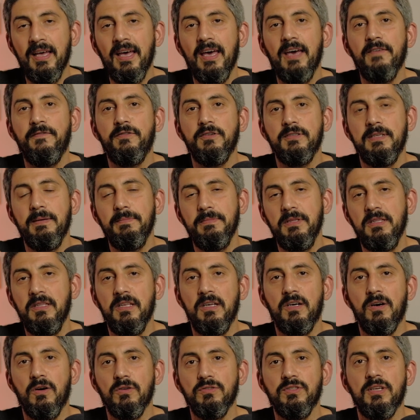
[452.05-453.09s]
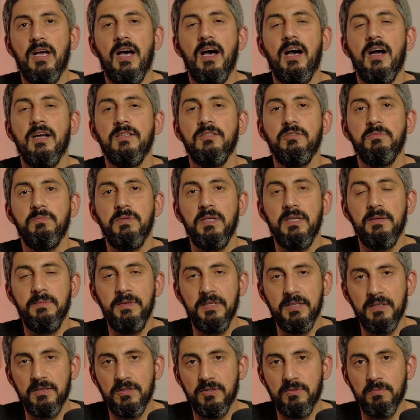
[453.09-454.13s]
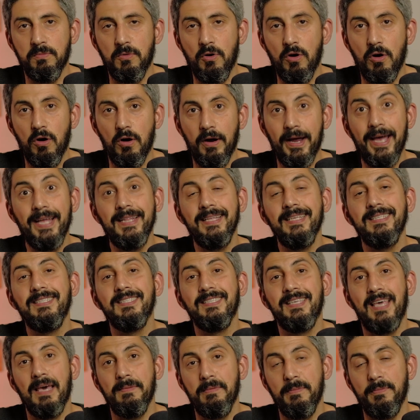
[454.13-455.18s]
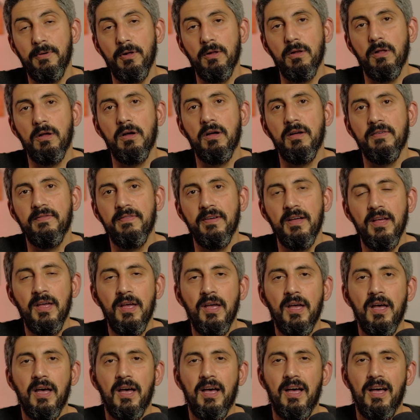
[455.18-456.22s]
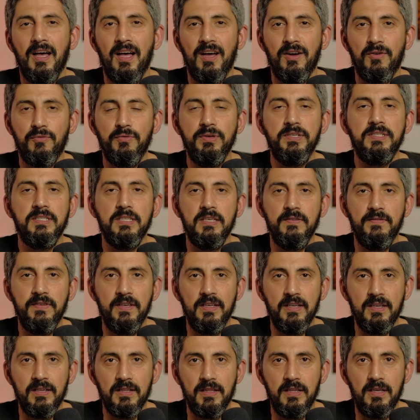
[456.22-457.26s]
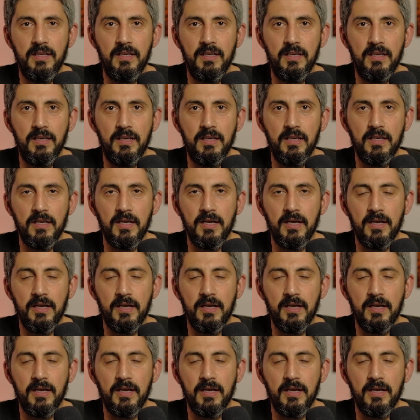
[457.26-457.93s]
And for something that goes 100 millimeters more and it's capable of receiving the